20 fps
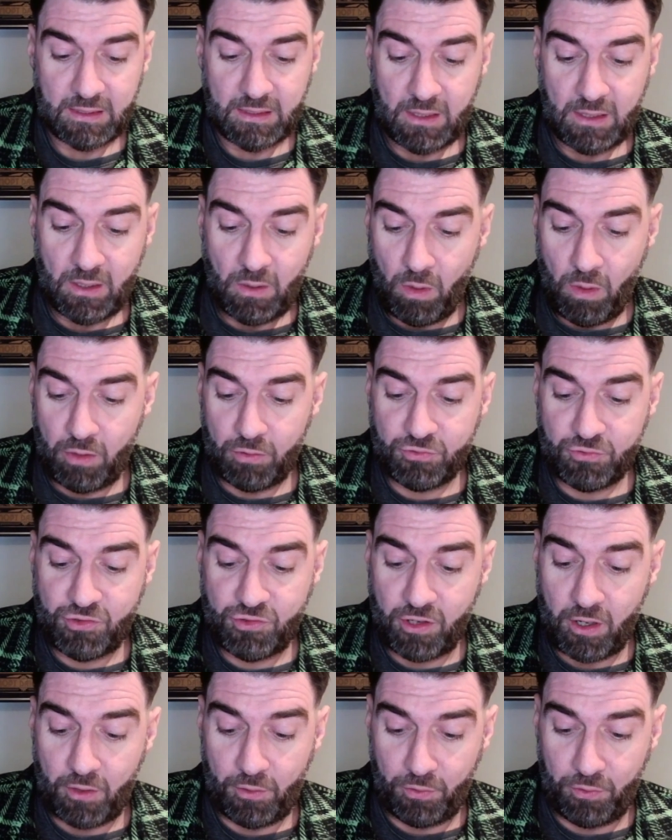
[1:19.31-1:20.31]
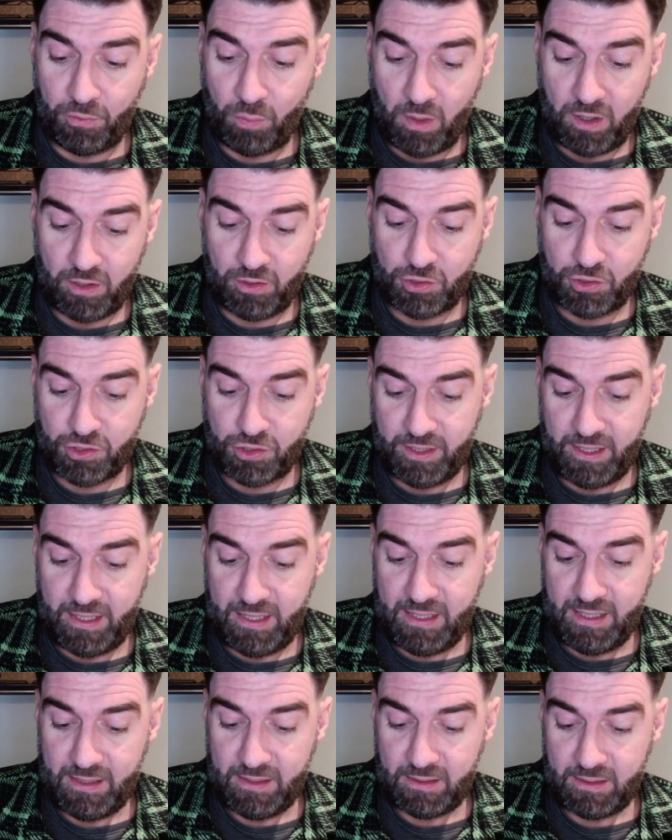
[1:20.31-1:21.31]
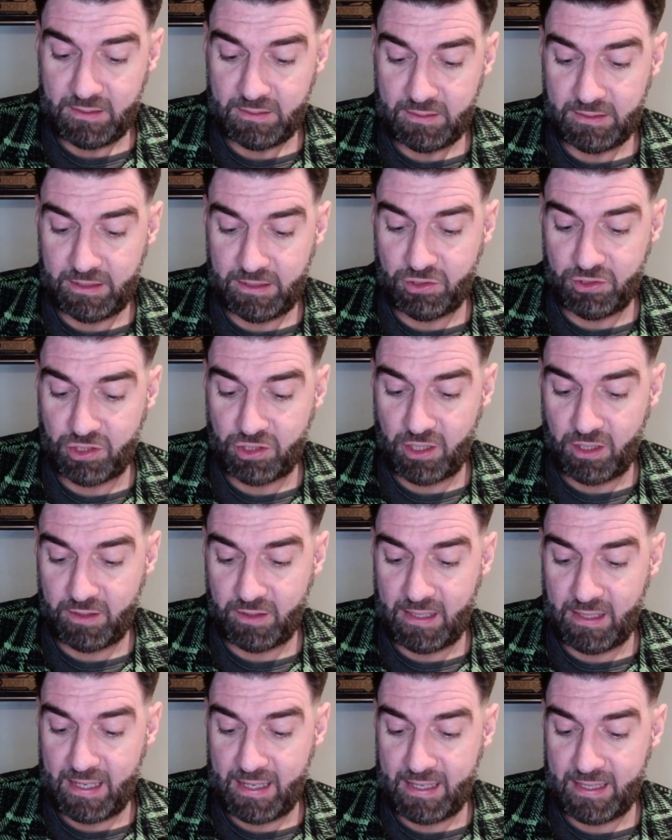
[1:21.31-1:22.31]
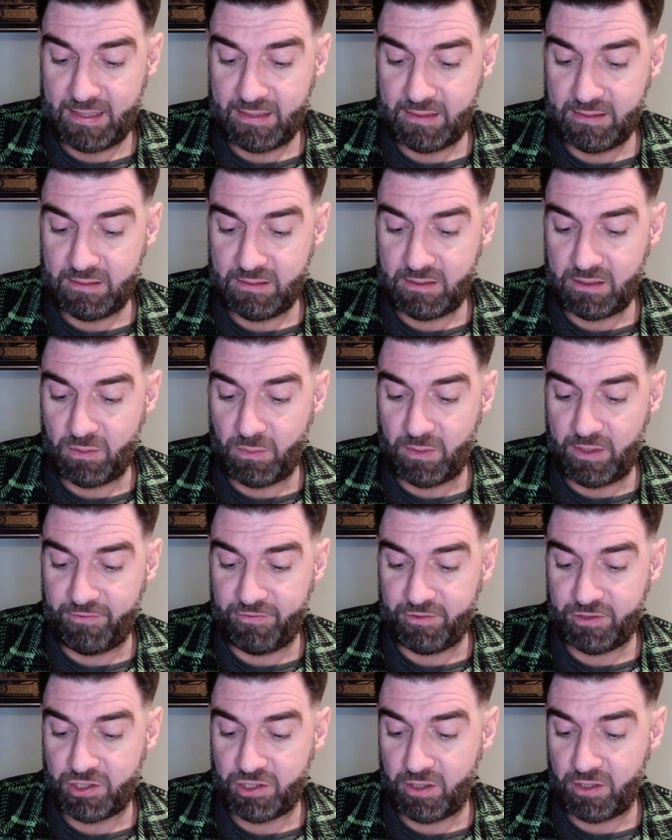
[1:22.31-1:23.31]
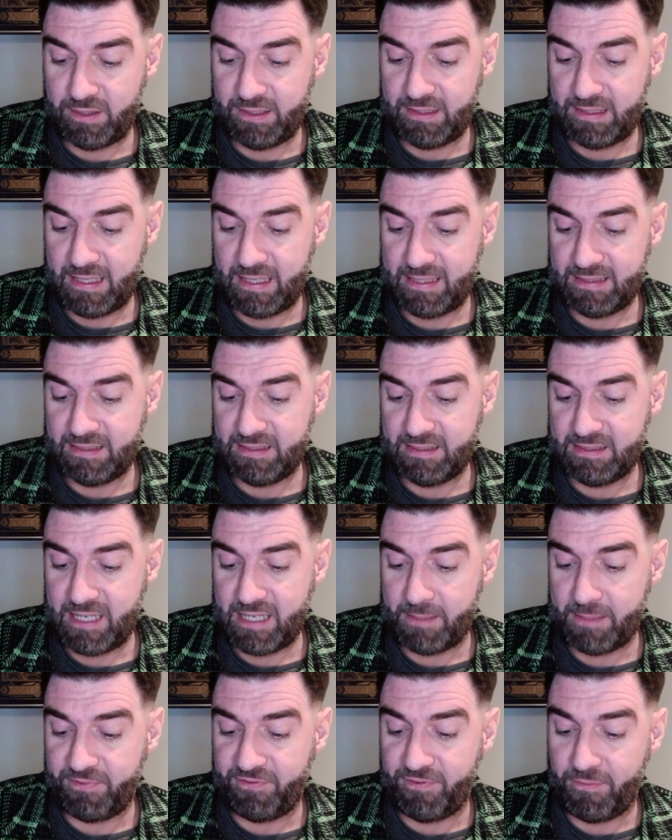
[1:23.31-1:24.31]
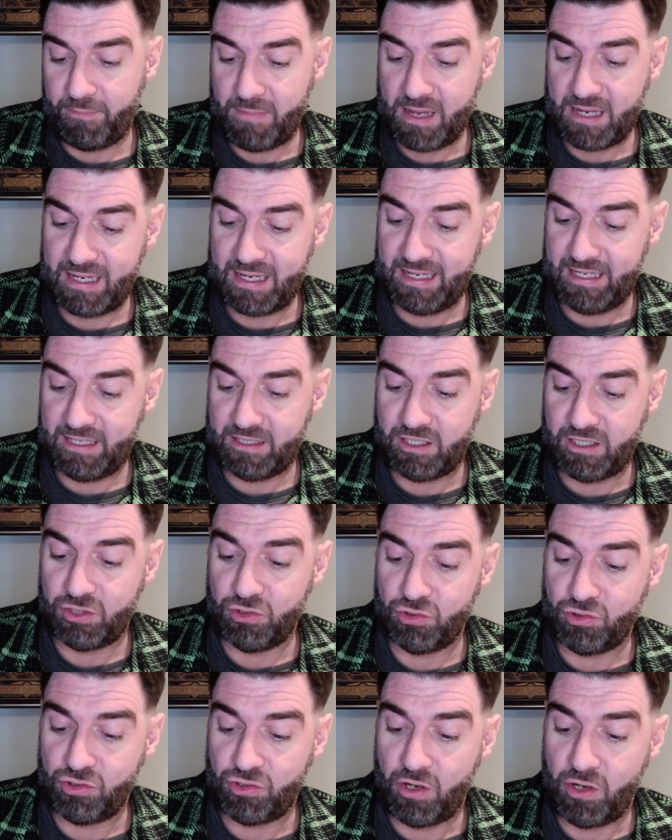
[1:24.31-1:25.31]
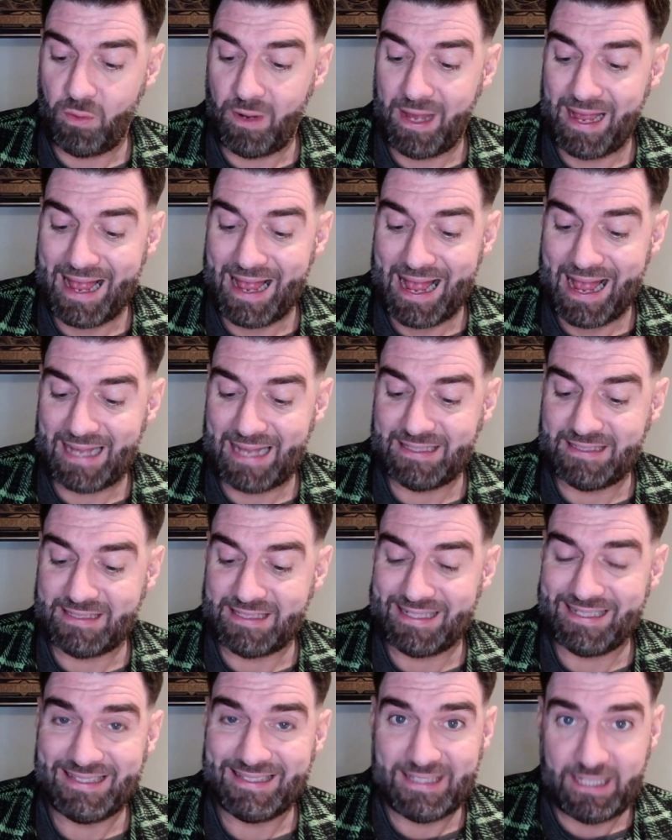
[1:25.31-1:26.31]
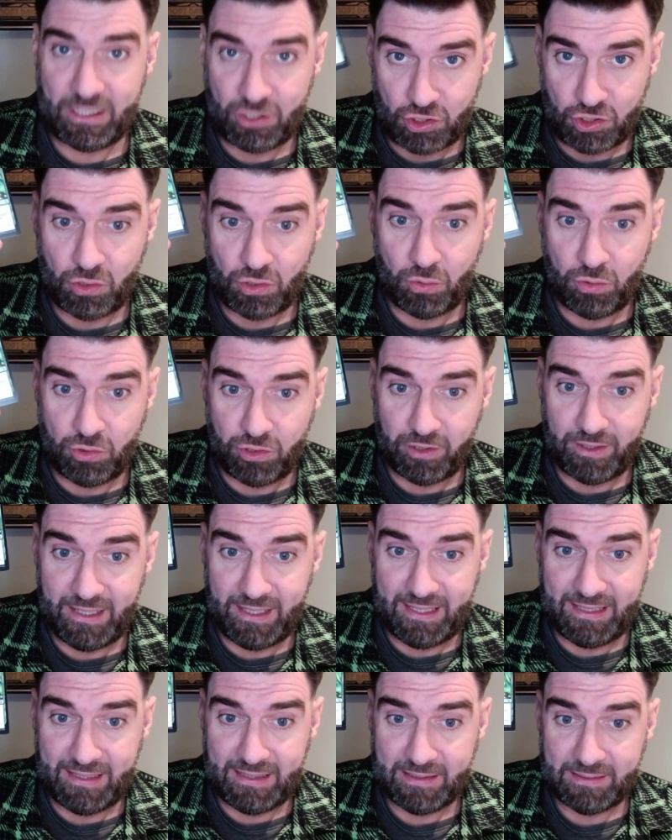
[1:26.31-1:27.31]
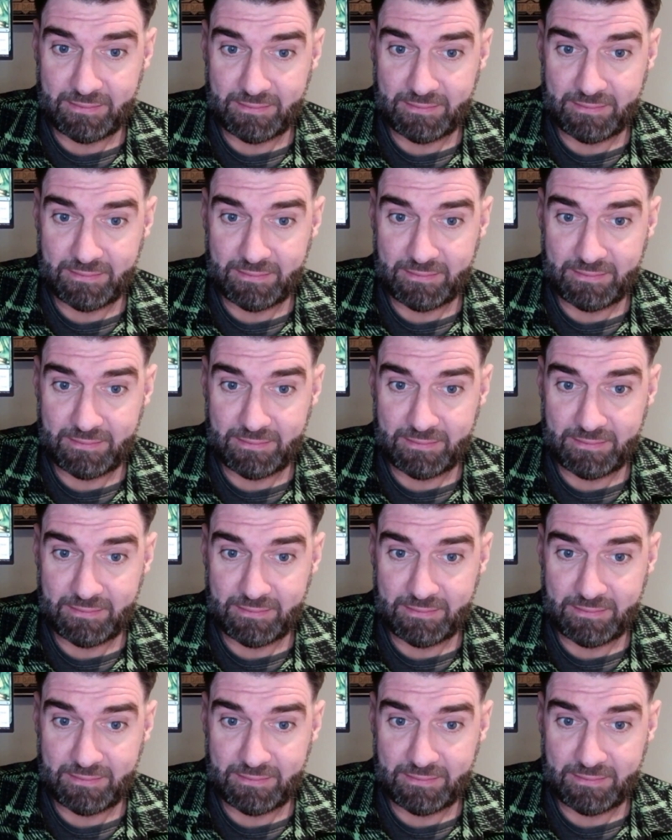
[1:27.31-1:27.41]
Wild Growth. 1 green. Enchant land. Whenever enchanted land is tapped for mana, its controller adds an additional green.